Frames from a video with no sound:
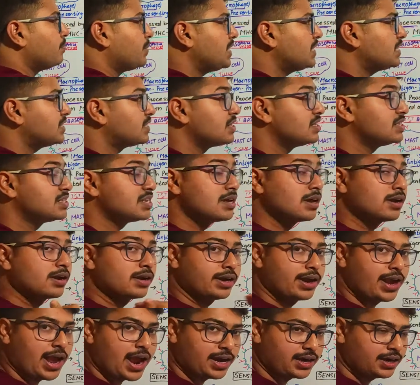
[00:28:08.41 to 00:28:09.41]
B cells are
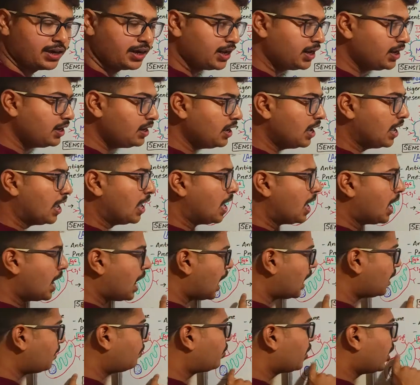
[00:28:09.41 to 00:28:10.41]
reacting
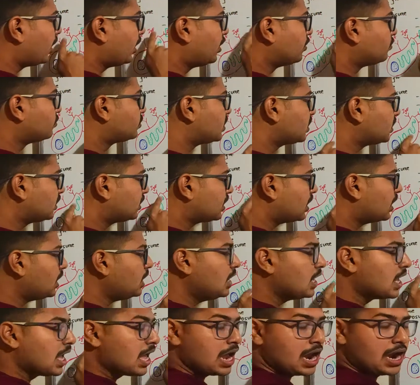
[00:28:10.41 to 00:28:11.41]
and producing
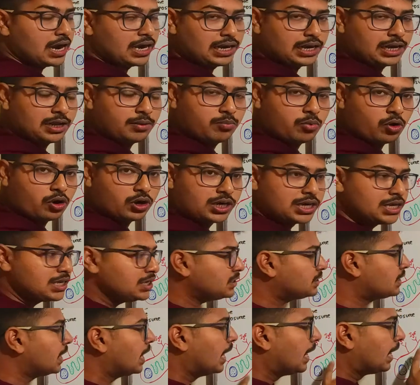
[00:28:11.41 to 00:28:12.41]
the
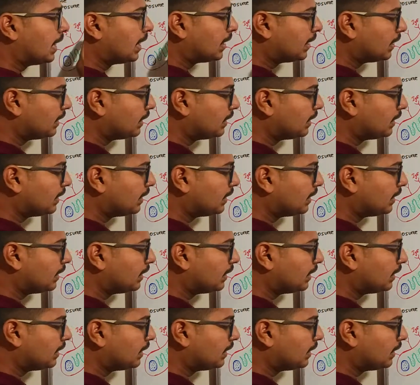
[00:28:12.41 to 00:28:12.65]
antibodies.